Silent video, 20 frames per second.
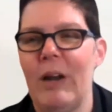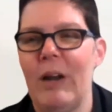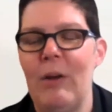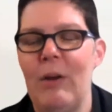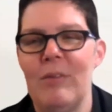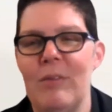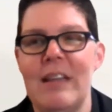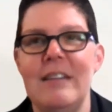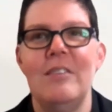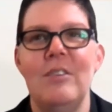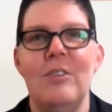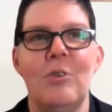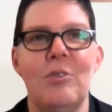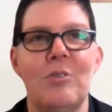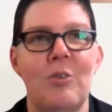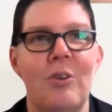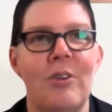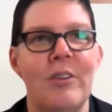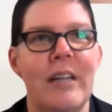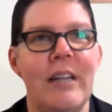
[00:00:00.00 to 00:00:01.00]
when I was 18
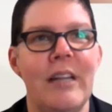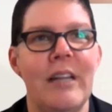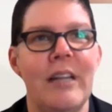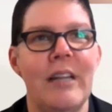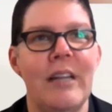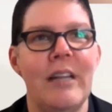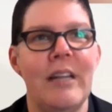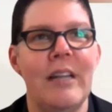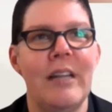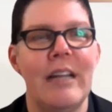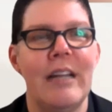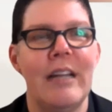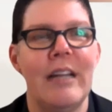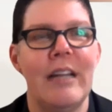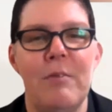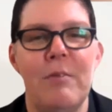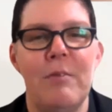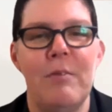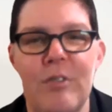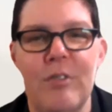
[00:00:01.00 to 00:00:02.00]
years old, like first
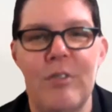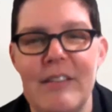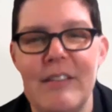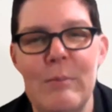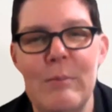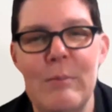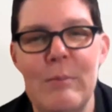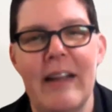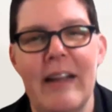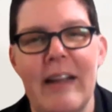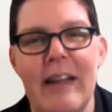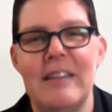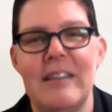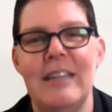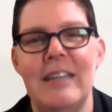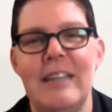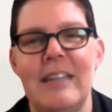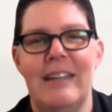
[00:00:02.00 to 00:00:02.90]
High Times magazine,